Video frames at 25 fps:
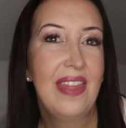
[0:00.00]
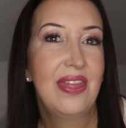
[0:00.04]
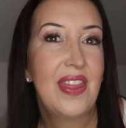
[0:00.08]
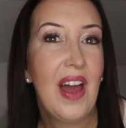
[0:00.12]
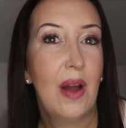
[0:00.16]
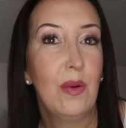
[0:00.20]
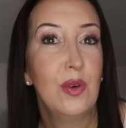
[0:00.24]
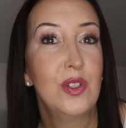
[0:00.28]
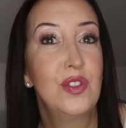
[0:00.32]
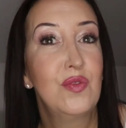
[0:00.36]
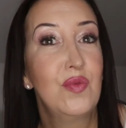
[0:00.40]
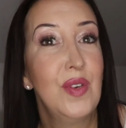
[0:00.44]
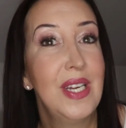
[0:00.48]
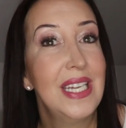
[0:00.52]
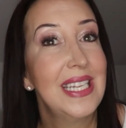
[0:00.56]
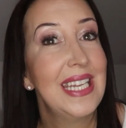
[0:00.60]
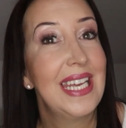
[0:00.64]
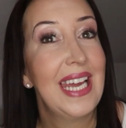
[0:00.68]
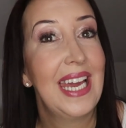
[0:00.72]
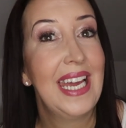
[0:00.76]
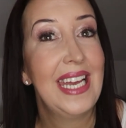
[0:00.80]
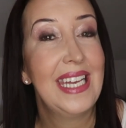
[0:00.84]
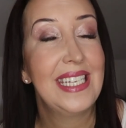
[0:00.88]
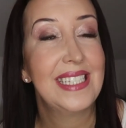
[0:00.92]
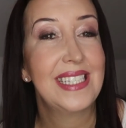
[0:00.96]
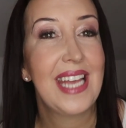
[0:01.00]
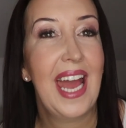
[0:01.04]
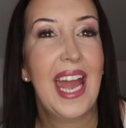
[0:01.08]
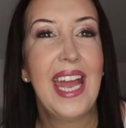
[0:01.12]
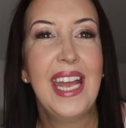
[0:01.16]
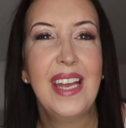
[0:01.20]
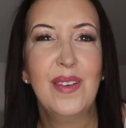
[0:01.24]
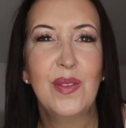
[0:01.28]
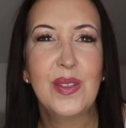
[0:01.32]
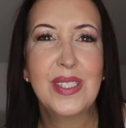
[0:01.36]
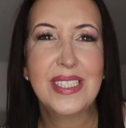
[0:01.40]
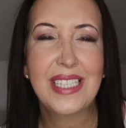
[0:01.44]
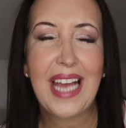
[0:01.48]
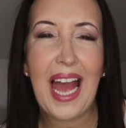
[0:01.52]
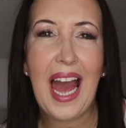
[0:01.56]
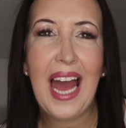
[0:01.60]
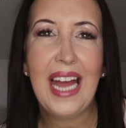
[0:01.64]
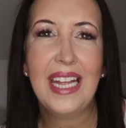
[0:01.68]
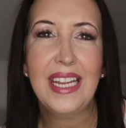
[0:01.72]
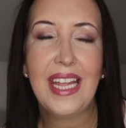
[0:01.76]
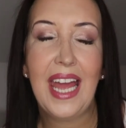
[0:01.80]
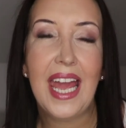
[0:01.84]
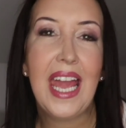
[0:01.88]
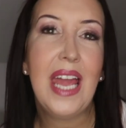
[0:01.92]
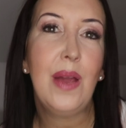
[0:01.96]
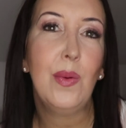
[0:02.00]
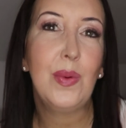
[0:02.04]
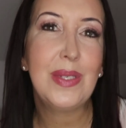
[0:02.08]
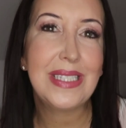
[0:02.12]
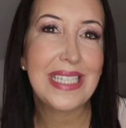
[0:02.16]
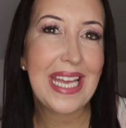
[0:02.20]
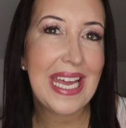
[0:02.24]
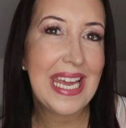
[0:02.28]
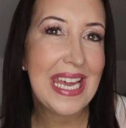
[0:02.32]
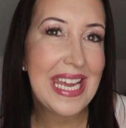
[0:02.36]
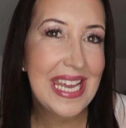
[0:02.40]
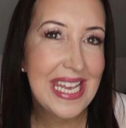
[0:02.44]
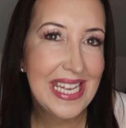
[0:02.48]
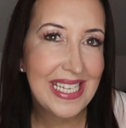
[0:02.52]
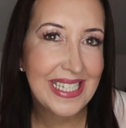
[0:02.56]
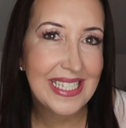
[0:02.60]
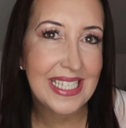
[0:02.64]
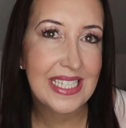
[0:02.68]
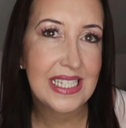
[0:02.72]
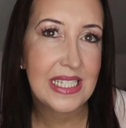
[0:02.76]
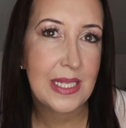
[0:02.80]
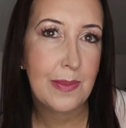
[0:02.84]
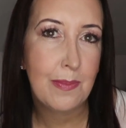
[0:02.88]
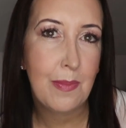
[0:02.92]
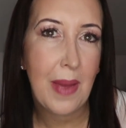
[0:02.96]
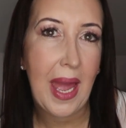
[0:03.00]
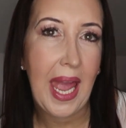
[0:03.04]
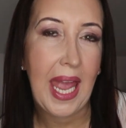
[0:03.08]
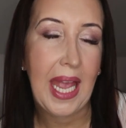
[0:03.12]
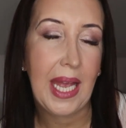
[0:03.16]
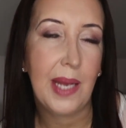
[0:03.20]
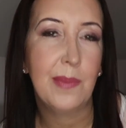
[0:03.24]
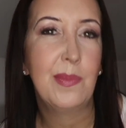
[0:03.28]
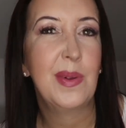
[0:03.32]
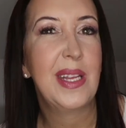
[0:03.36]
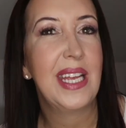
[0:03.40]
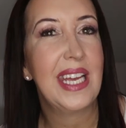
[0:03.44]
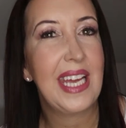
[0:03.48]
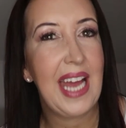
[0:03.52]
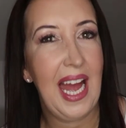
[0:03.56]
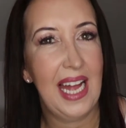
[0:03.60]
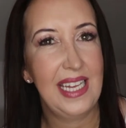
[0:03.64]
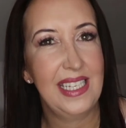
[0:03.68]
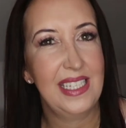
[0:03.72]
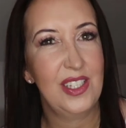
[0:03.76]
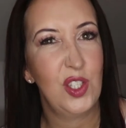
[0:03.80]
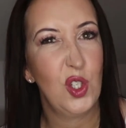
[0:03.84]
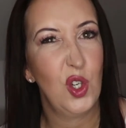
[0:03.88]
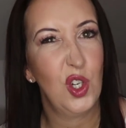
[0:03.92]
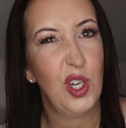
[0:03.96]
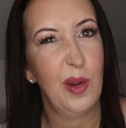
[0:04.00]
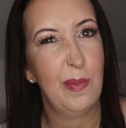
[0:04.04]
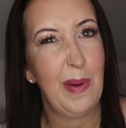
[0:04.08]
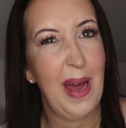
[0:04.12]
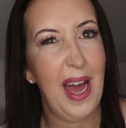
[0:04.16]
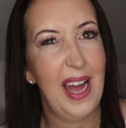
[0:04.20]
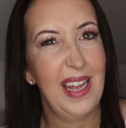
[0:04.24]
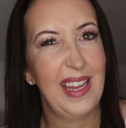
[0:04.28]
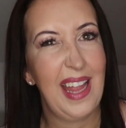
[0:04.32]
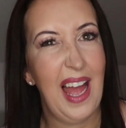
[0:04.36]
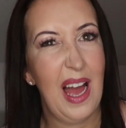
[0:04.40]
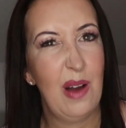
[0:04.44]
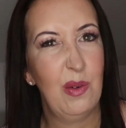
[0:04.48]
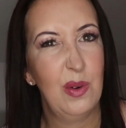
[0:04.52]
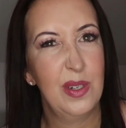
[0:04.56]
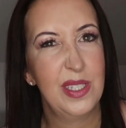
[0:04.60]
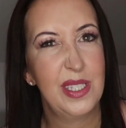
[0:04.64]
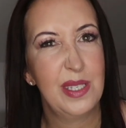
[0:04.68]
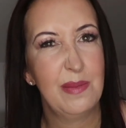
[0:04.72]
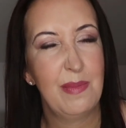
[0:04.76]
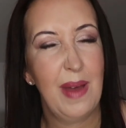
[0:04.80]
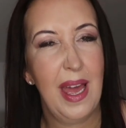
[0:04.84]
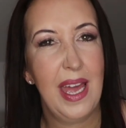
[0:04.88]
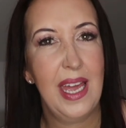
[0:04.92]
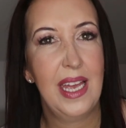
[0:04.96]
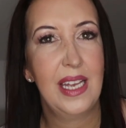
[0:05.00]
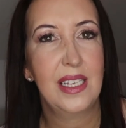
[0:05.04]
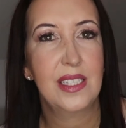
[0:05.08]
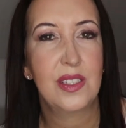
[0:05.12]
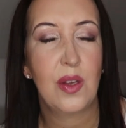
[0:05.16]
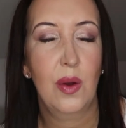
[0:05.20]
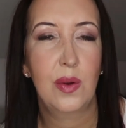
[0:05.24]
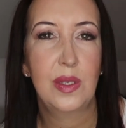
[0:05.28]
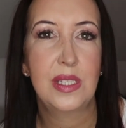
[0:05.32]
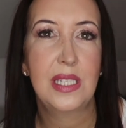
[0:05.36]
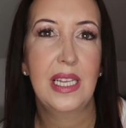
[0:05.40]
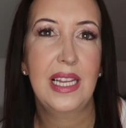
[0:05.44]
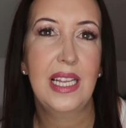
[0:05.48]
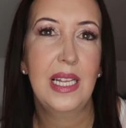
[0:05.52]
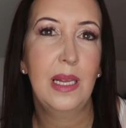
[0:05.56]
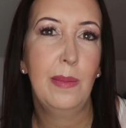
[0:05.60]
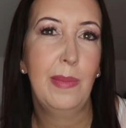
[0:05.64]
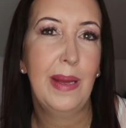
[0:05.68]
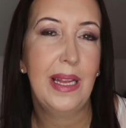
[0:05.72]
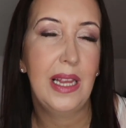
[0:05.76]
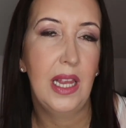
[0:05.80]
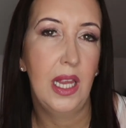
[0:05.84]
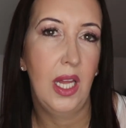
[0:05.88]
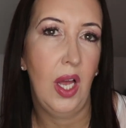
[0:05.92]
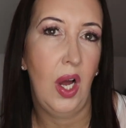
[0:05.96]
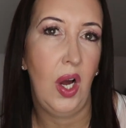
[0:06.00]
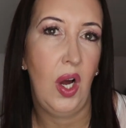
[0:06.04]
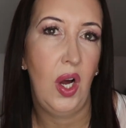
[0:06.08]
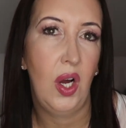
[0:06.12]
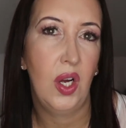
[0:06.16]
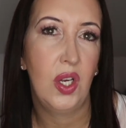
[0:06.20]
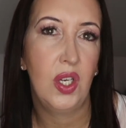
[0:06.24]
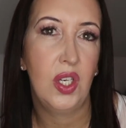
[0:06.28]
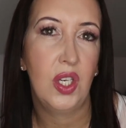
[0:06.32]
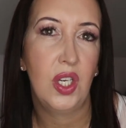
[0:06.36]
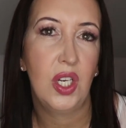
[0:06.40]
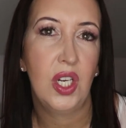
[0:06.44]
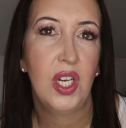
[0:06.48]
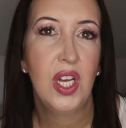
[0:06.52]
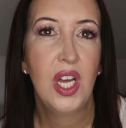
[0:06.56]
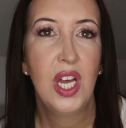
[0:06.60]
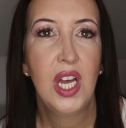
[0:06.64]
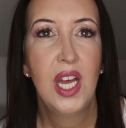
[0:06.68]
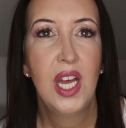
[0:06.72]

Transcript: That was really easy. It was kind it was easy to make, but it kind of took about an hour to make, so it was a little bit long.